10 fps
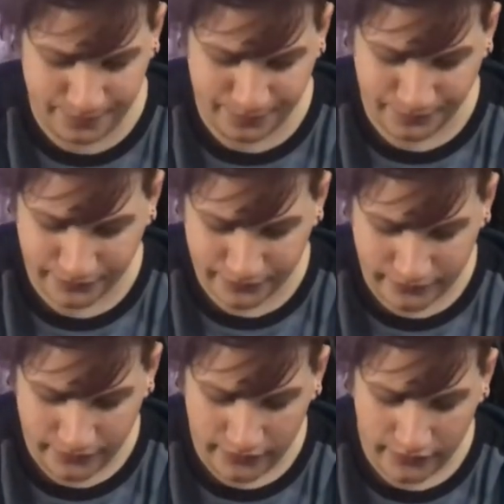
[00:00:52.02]

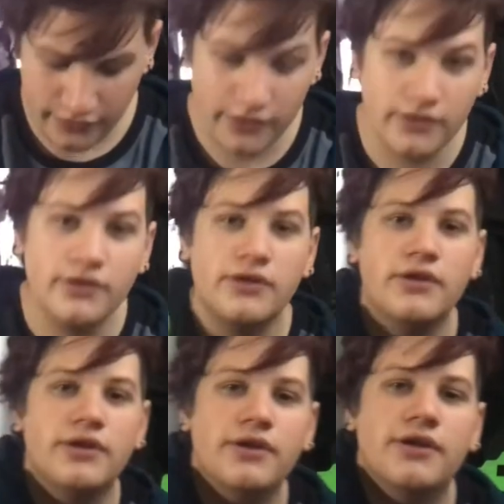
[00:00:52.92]

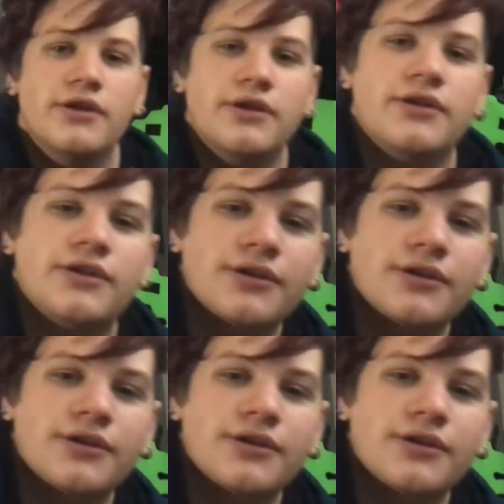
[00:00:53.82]
(silence)